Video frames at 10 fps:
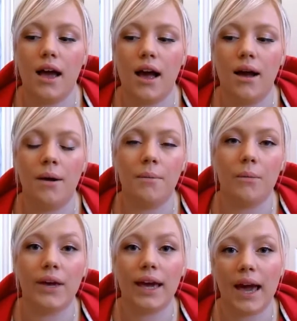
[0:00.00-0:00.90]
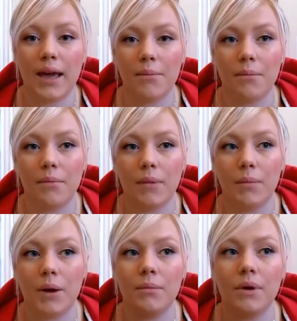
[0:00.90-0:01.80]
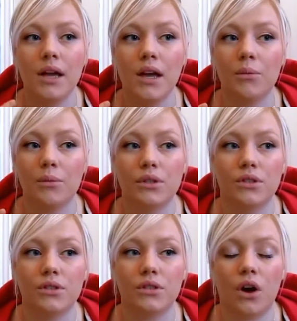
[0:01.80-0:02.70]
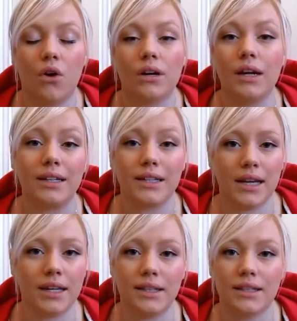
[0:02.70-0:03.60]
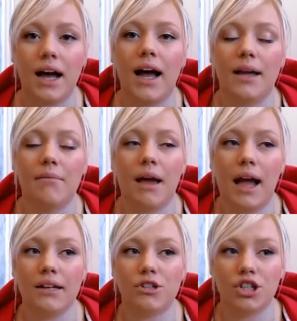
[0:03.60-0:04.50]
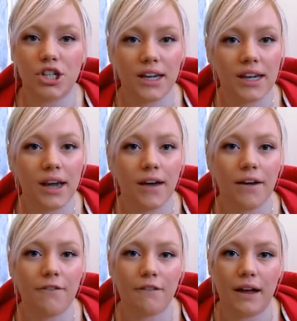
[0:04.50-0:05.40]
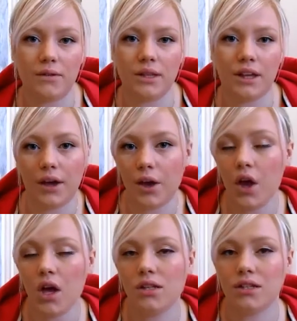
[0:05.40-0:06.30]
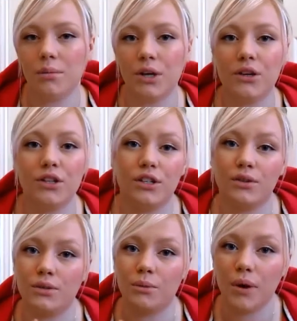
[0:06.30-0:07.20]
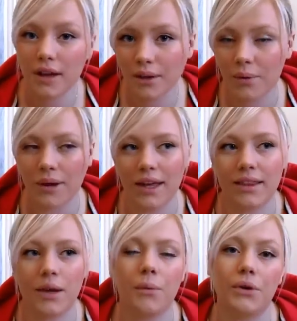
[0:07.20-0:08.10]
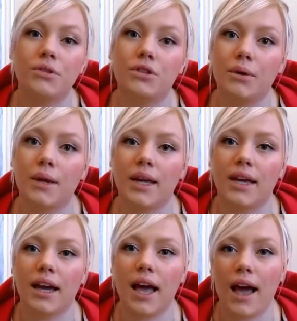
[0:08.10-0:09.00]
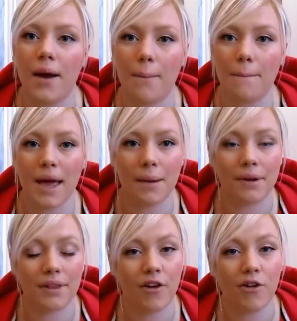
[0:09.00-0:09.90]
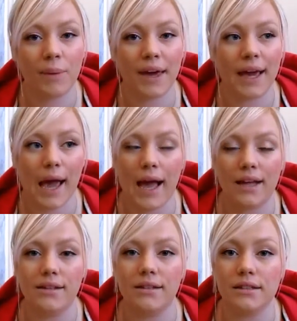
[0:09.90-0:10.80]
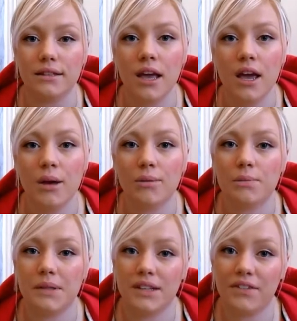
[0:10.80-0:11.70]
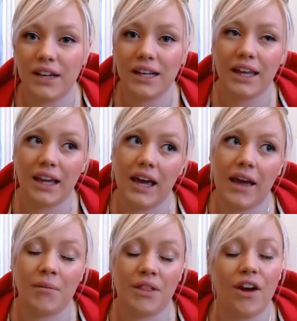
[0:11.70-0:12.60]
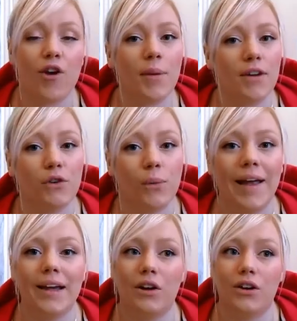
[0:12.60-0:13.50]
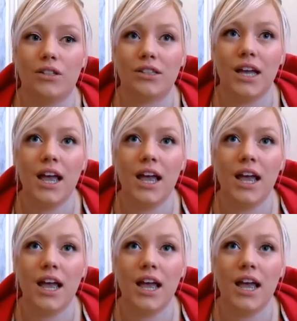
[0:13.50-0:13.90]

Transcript: my mum was on LinkedIn at the time, and she found that somebody who she used to work with was doing hypnotherapy, and specifically hypnotherapy for weight loss.